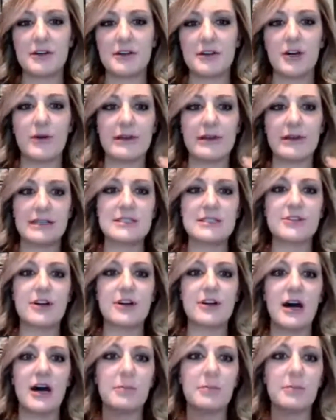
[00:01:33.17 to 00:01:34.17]
either growing this
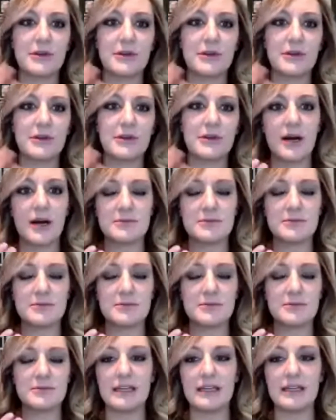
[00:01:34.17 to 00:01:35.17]
crop or this crop. So
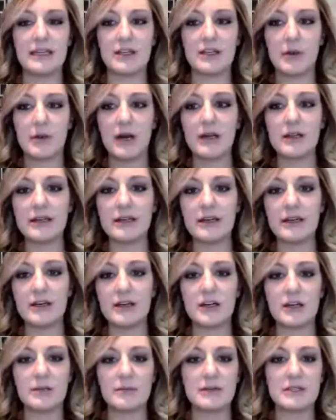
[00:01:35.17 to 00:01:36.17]
I said either barley
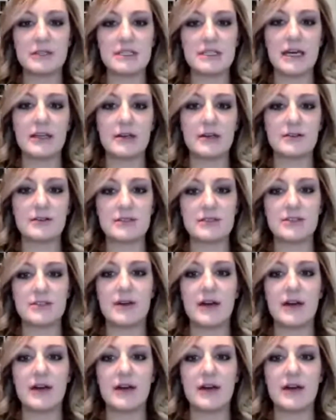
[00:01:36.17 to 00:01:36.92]
or potatoes,